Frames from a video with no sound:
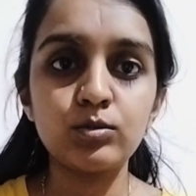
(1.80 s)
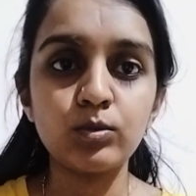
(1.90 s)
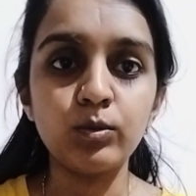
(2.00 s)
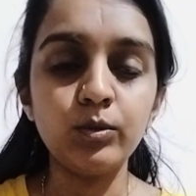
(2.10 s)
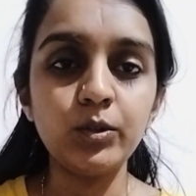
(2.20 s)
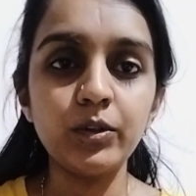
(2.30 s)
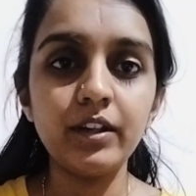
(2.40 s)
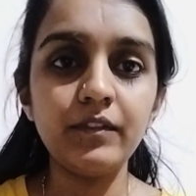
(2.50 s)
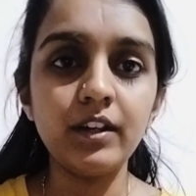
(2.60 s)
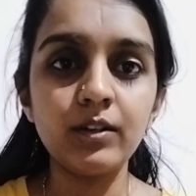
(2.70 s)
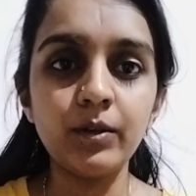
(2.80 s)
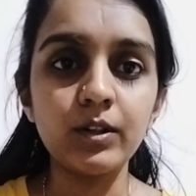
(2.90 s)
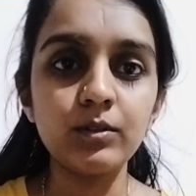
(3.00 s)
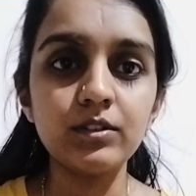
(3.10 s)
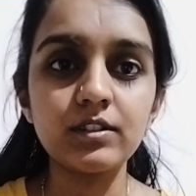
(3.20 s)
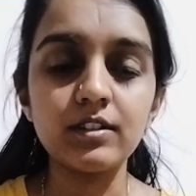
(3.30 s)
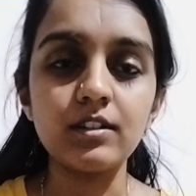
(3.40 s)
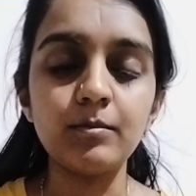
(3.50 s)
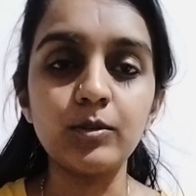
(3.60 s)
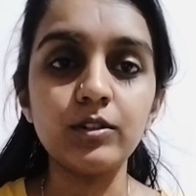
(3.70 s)
So today we are going to
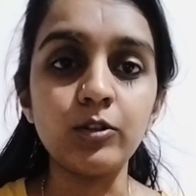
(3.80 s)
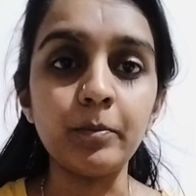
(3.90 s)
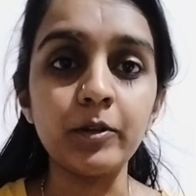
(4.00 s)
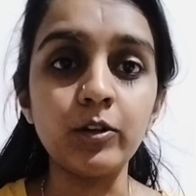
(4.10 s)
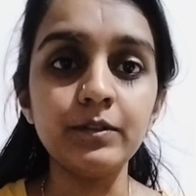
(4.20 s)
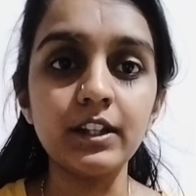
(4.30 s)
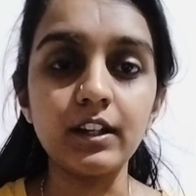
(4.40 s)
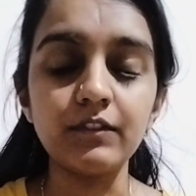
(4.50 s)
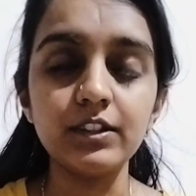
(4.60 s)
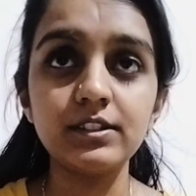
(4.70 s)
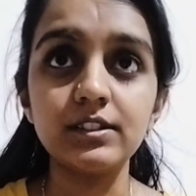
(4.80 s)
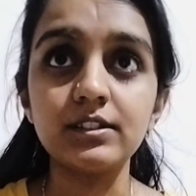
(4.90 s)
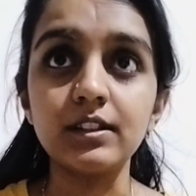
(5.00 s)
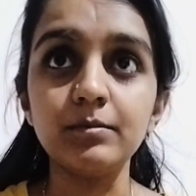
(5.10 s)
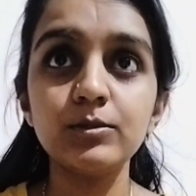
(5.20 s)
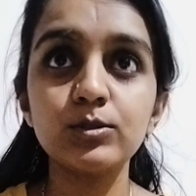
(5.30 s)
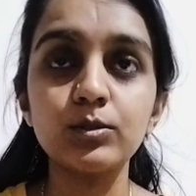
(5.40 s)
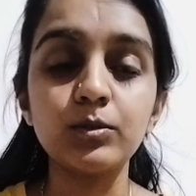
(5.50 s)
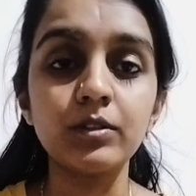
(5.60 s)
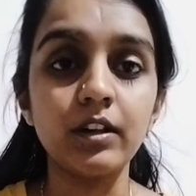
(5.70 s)
discuss about the topic of the nervous system.
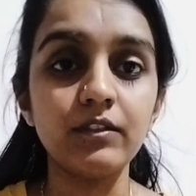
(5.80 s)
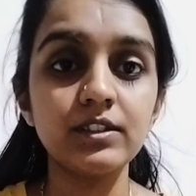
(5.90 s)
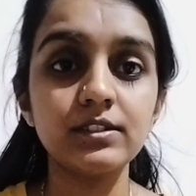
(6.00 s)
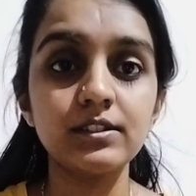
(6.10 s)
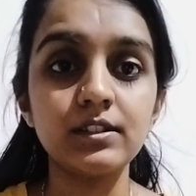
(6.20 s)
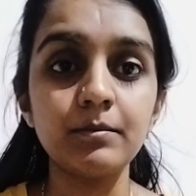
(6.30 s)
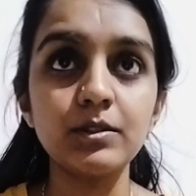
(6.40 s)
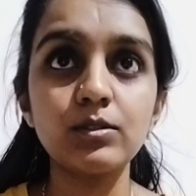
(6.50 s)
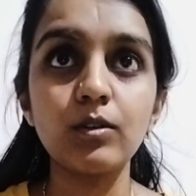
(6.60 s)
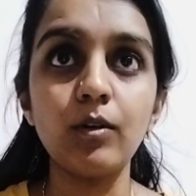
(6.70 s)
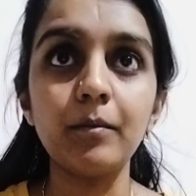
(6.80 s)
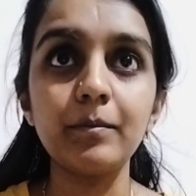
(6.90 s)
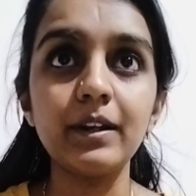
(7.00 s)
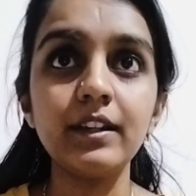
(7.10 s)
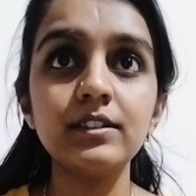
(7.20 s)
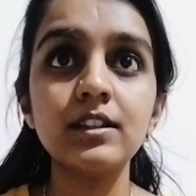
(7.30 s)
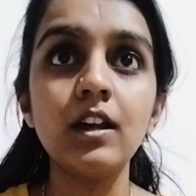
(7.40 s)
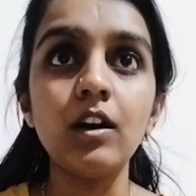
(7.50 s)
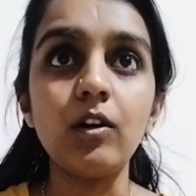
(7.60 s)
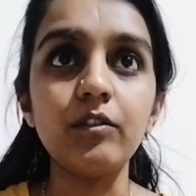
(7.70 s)
So nervous system is the complex
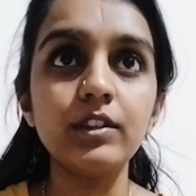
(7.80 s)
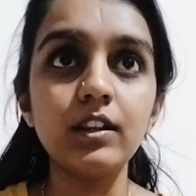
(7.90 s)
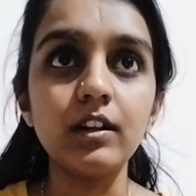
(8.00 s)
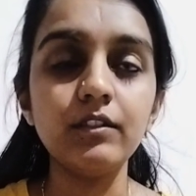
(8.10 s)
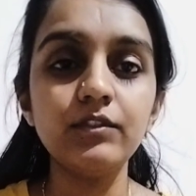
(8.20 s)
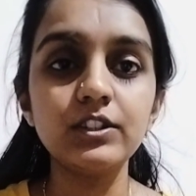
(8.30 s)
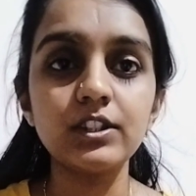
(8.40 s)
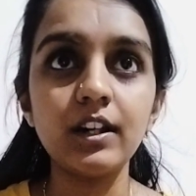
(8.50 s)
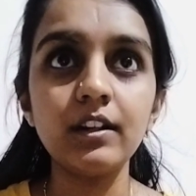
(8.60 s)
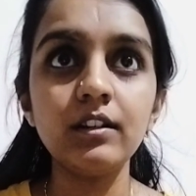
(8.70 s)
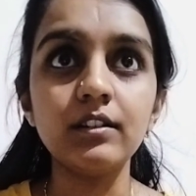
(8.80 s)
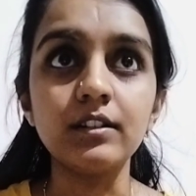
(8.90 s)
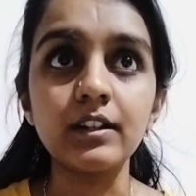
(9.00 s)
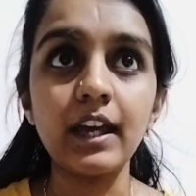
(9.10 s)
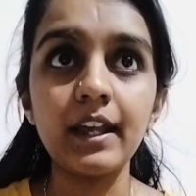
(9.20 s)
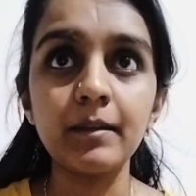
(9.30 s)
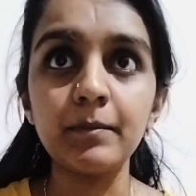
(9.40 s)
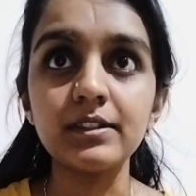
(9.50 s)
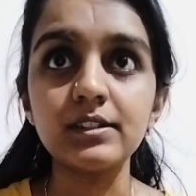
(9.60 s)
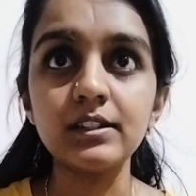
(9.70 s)
of the nerve which are carry
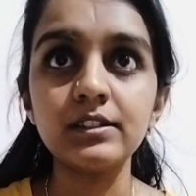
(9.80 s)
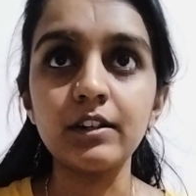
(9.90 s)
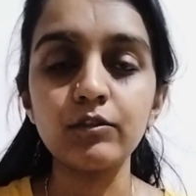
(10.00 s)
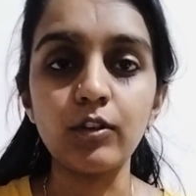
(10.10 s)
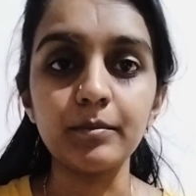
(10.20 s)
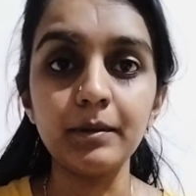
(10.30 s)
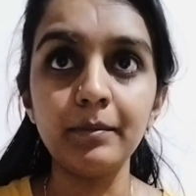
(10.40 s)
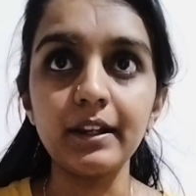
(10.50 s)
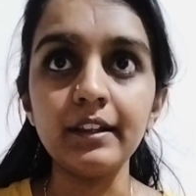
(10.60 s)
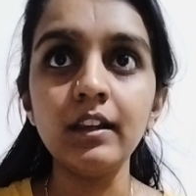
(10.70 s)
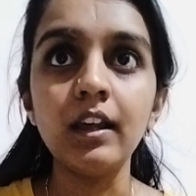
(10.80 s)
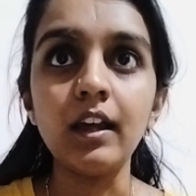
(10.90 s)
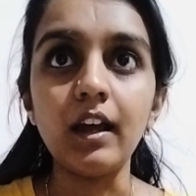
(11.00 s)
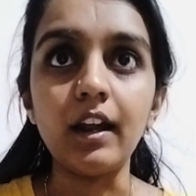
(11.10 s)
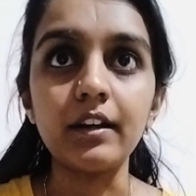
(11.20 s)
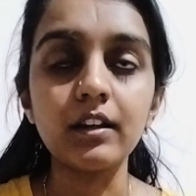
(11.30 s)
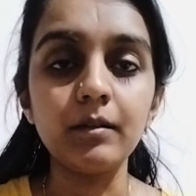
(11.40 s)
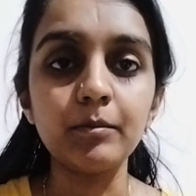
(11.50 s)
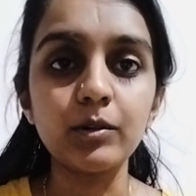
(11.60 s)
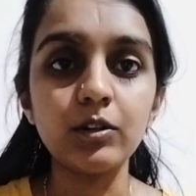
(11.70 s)
message and from the brain and
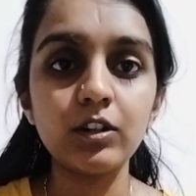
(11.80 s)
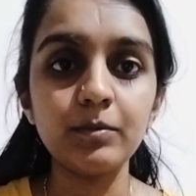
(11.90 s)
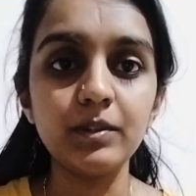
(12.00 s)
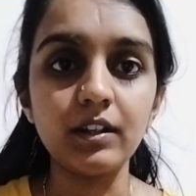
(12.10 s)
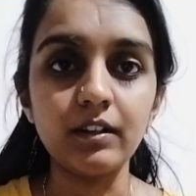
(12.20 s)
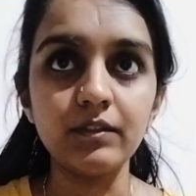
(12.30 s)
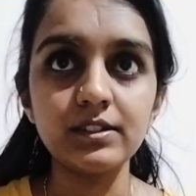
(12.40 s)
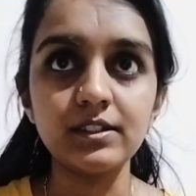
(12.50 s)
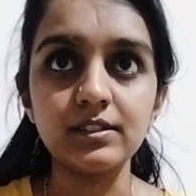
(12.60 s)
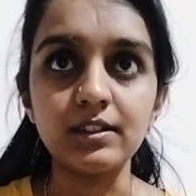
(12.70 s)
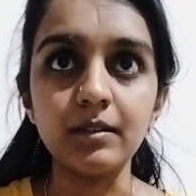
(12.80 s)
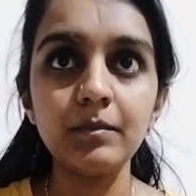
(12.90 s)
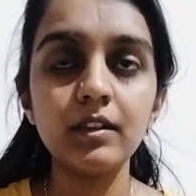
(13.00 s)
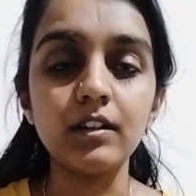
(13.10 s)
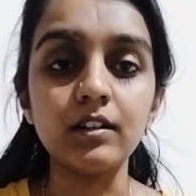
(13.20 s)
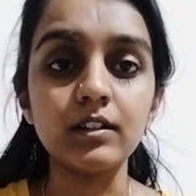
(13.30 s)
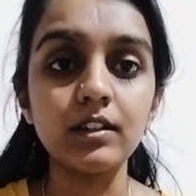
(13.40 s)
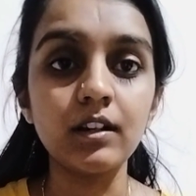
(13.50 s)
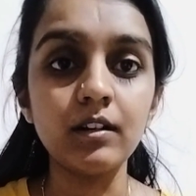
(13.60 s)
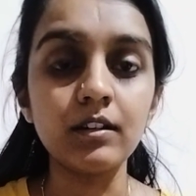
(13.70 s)
component of the nervous system.
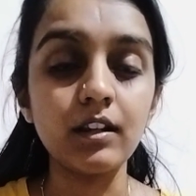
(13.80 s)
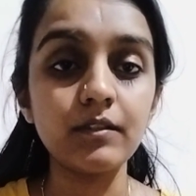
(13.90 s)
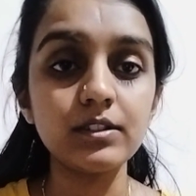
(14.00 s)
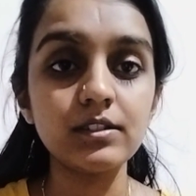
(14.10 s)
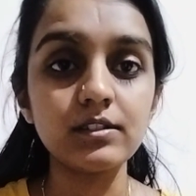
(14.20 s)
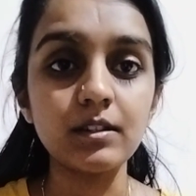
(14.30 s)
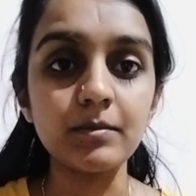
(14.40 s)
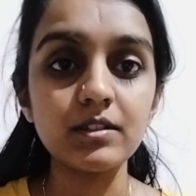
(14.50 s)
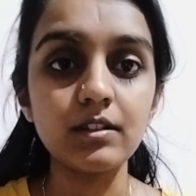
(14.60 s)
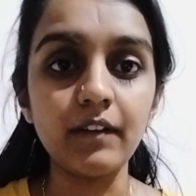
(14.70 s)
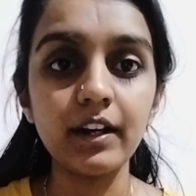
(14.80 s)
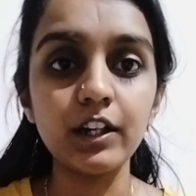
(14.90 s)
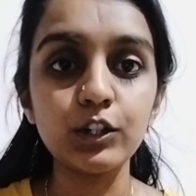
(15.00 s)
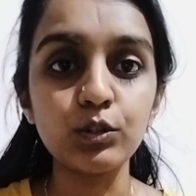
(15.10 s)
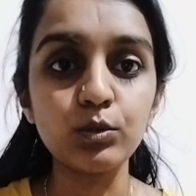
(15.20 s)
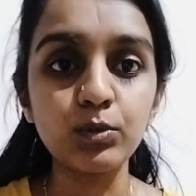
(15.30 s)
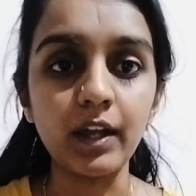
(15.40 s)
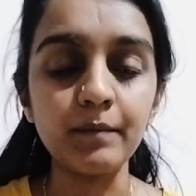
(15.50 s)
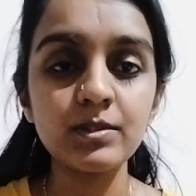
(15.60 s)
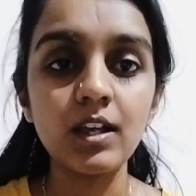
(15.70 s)
Nervous system is divided into two
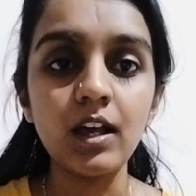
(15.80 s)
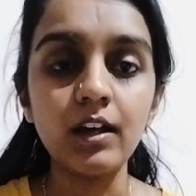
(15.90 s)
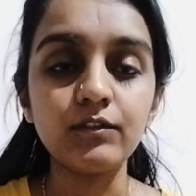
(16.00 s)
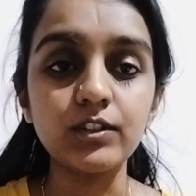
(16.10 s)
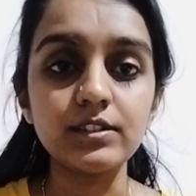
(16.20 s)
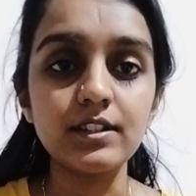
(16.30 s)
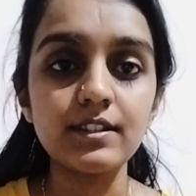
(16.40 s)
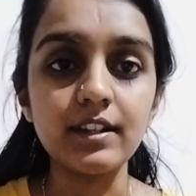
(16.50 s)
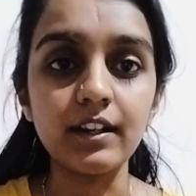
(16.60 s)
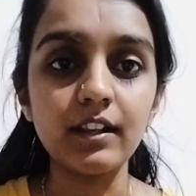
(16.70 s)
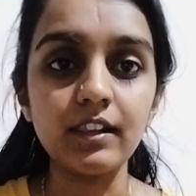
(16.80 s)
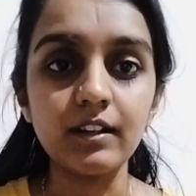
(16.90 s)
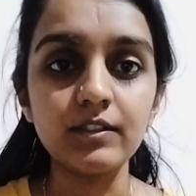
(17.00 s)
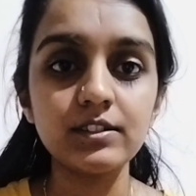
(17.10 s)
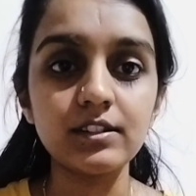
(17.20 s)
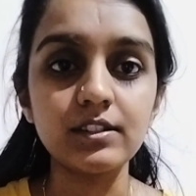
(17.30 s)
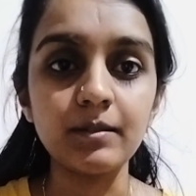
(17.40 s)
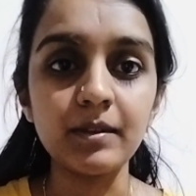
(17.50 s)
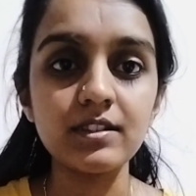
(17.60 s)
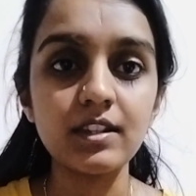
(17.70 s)
types. First is central nervous
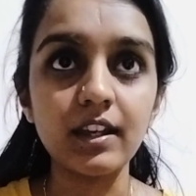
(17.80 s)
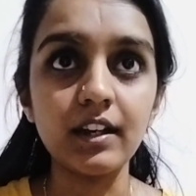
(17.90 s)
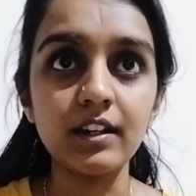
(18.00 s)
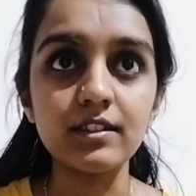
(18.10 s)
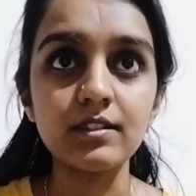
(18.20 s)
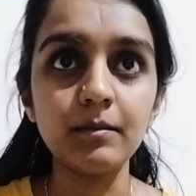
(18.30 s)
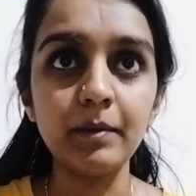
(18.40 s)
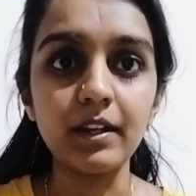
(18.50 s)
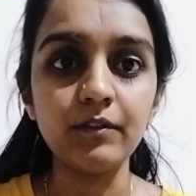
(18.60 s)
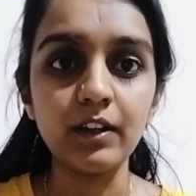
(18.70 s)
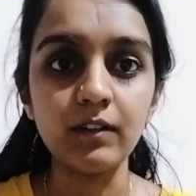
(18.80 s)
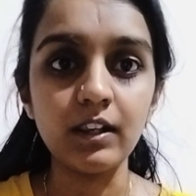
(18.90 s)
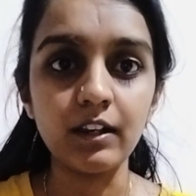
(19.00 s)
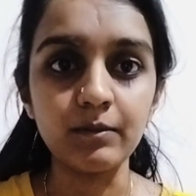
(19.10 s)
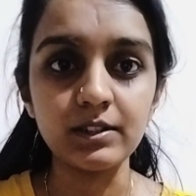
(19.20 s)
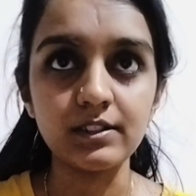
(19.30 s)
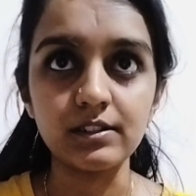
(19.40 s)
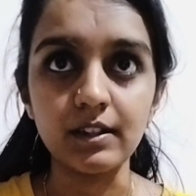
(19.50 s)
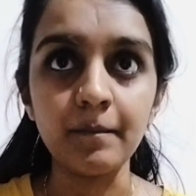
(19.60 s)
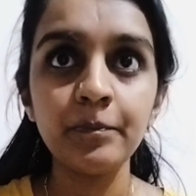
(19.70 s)
system and second is the peripheral nervous
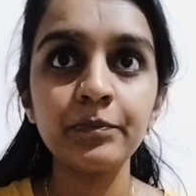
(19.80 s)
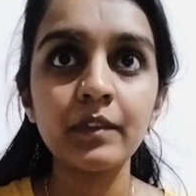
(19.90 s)
system.